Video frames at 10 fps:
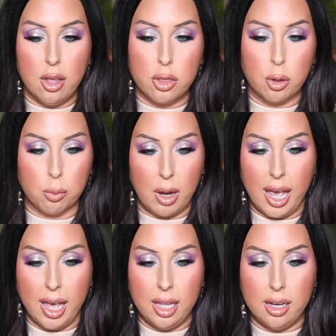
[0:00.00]
The
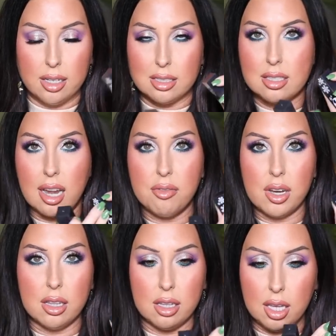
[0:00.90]
red is
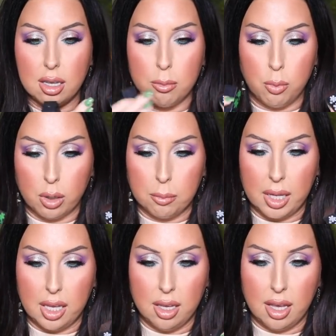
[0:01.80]
definitely more
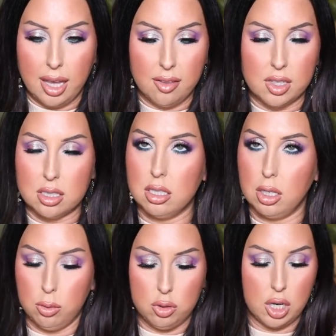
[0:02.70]
me in this
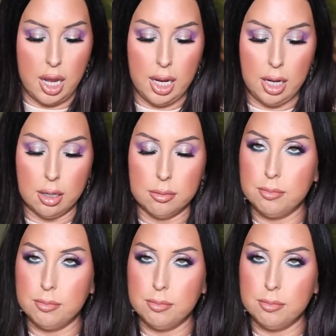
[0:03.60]
nude shade.